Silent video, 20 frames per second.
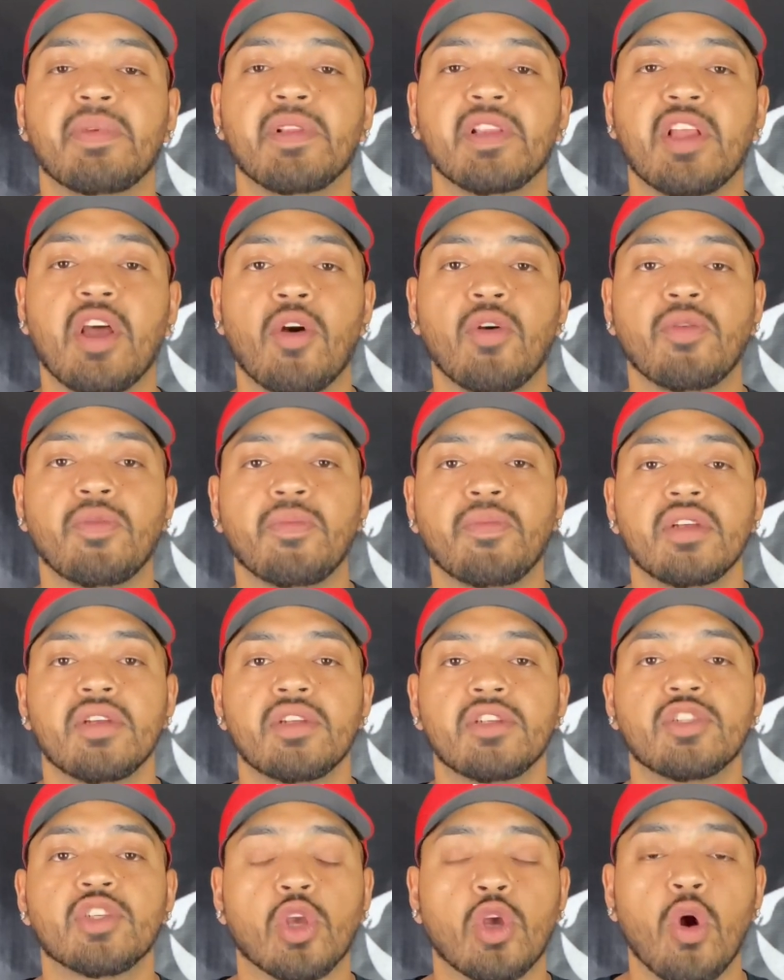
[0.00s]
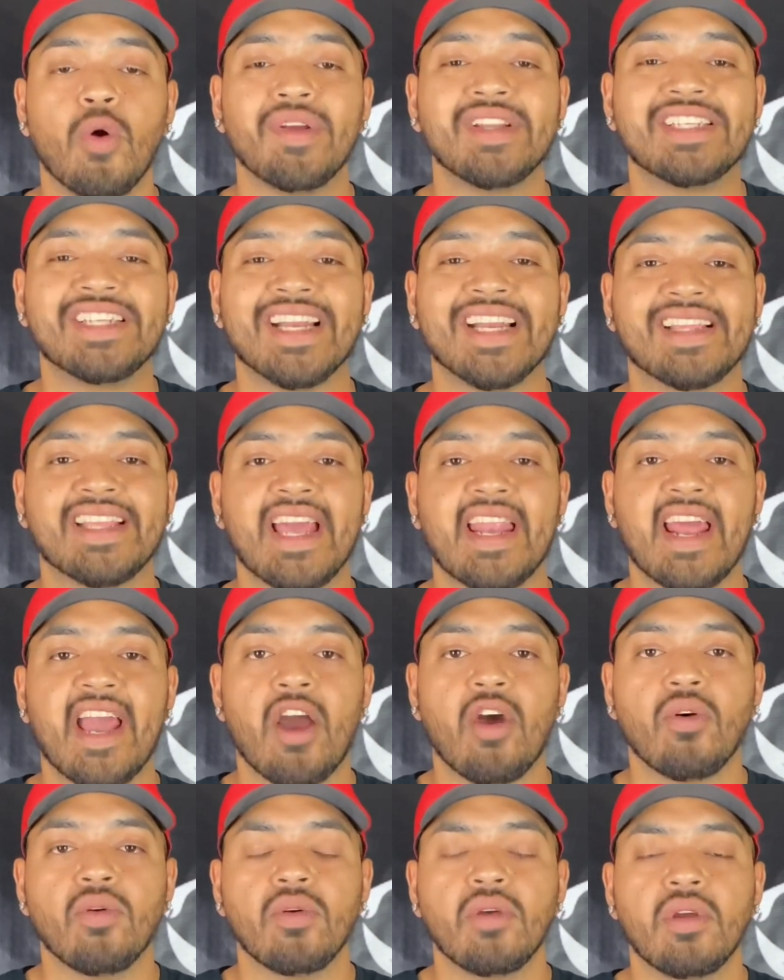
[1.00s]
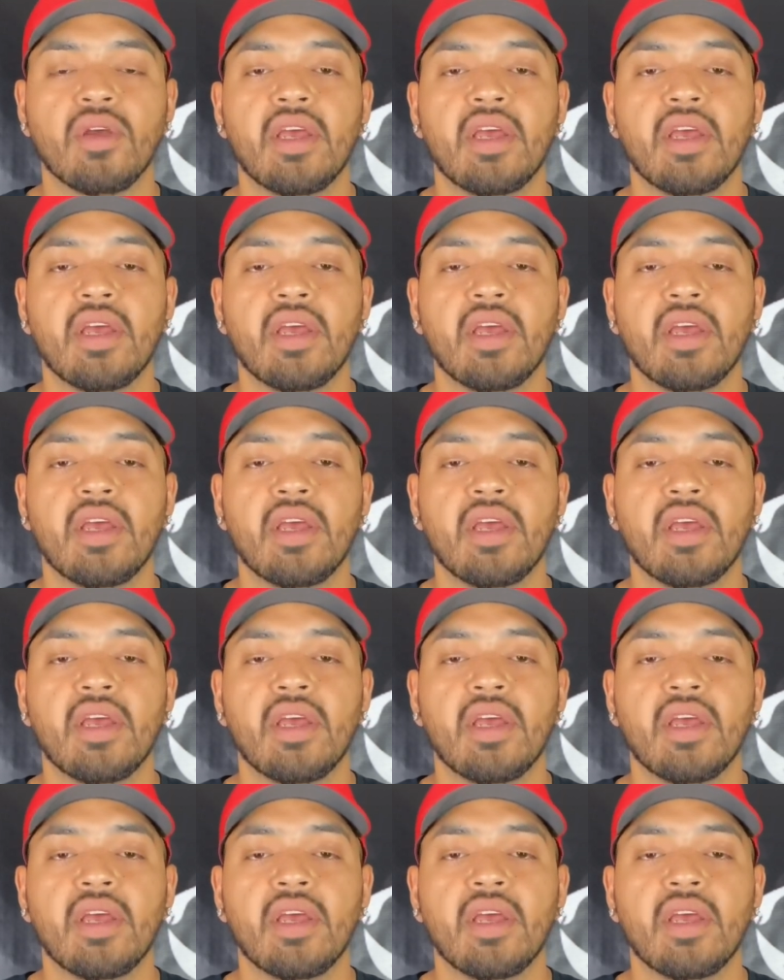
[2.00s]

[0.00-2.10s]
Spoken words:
below, so go and check that out.